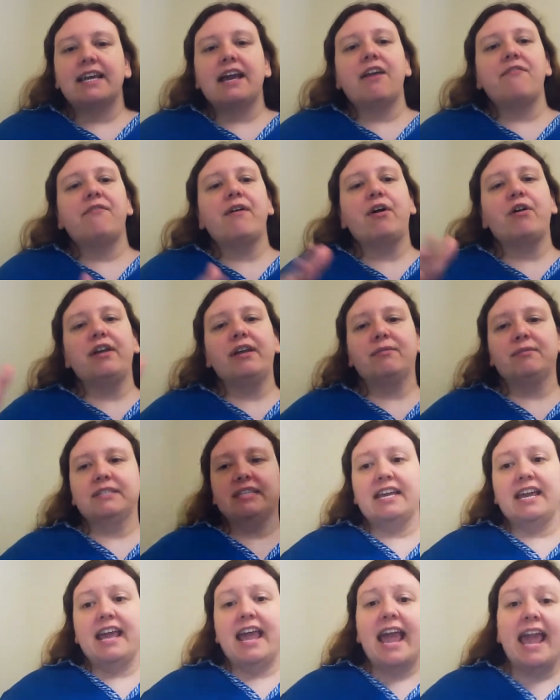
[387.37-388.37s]
Like I felt it
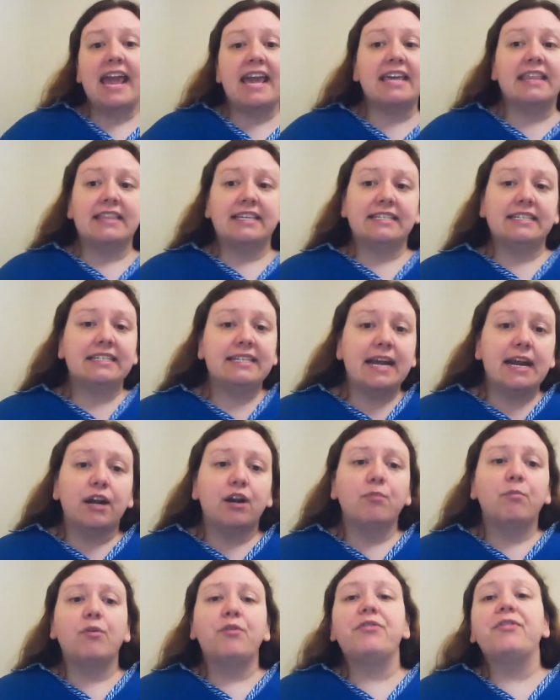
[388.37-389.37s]
was like, hey, this
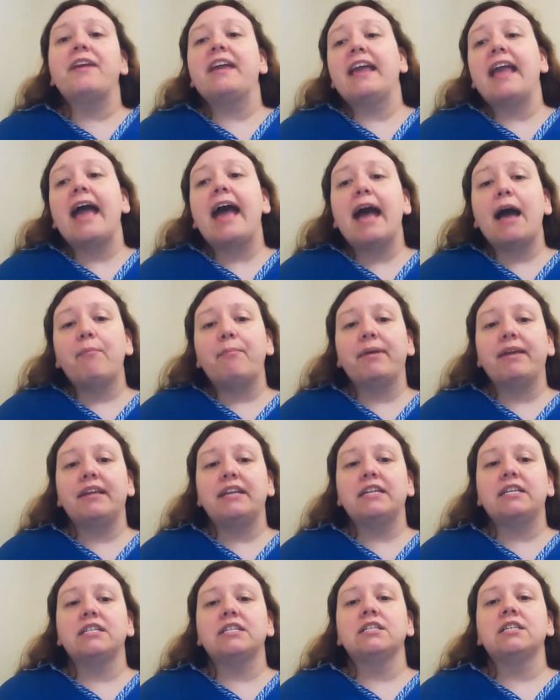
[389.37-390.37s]
terrible thing
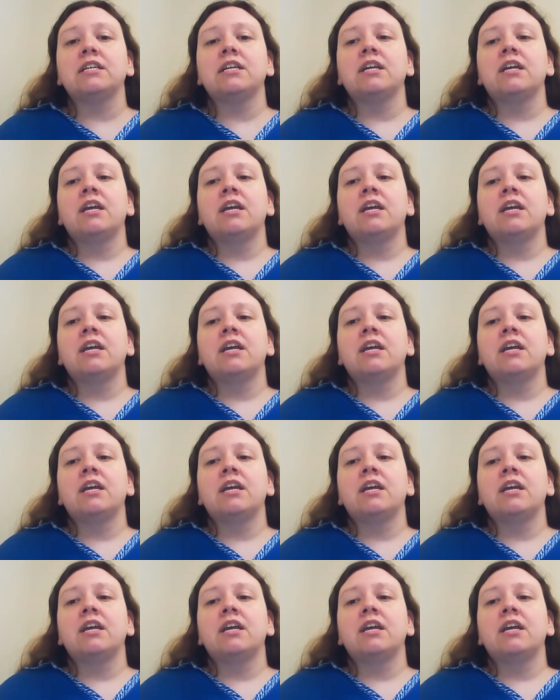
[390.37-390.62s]
happened